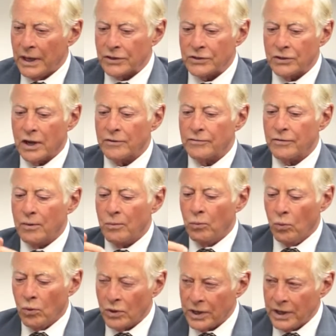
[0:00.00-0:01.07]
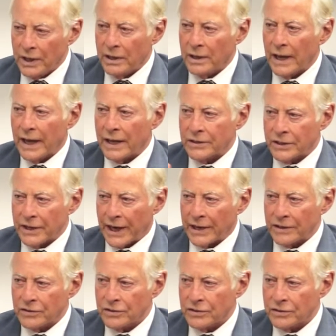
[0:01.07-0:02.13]
It's not from working at
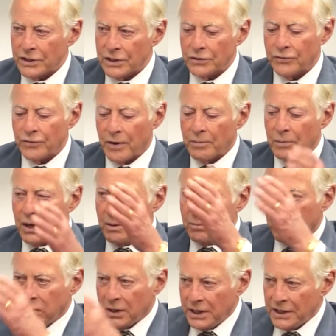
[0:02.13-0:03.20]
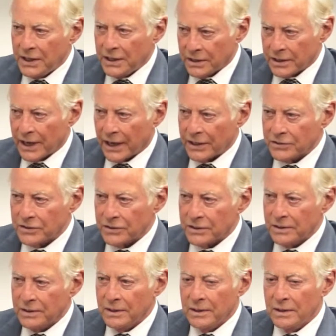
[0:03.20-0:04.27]
tasks, it's from completing
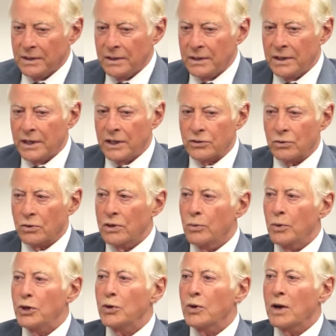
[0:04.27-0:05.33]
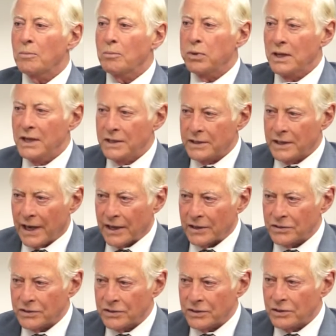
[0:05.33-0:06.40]
tasks. It is only when you complete
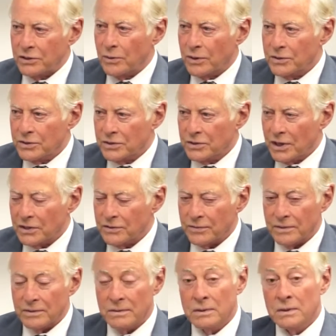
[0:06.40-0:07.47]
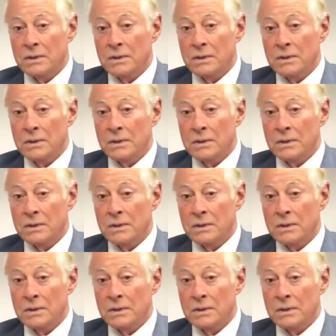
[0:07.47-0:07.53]
tasks that you are successful.